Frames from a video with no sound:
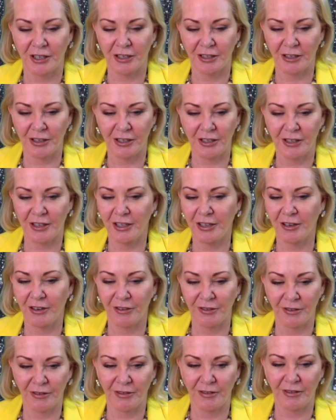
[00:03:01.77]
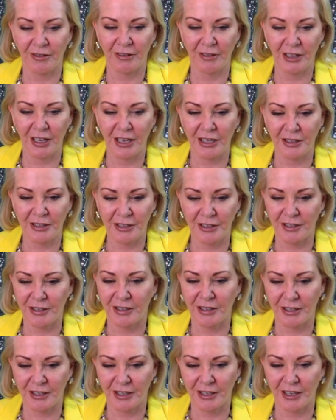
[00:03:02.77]
and you know
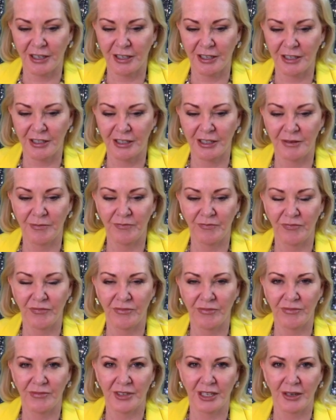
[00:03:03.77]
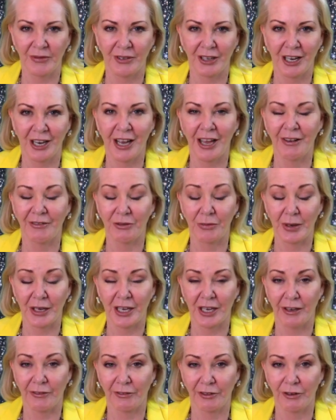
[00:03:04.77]
that's um, something I have to be
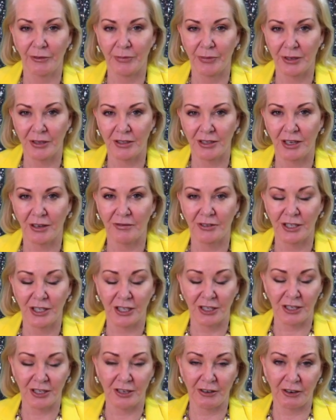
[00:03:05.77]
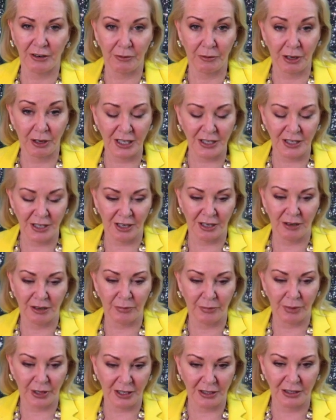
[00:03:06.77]
careful of because I have Sagittarian rising.
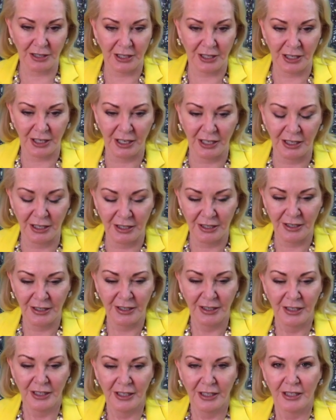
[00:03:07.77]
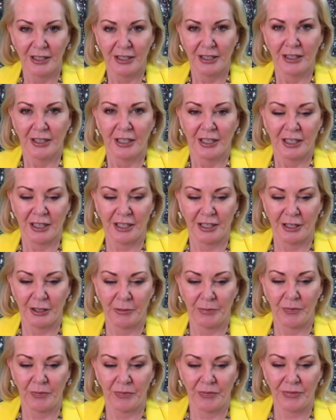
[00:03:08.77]
But uh,
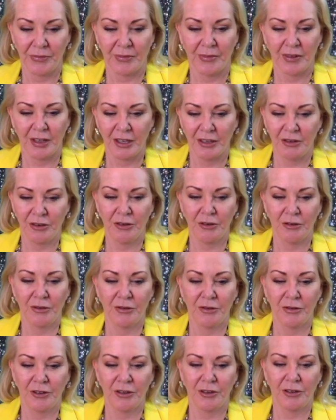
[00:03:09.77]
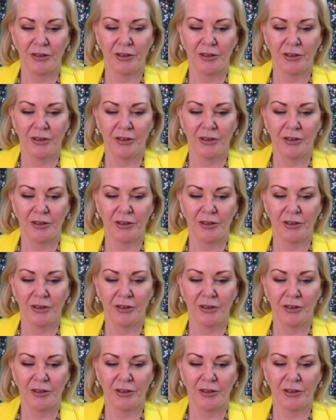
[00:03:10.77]
um, you, know,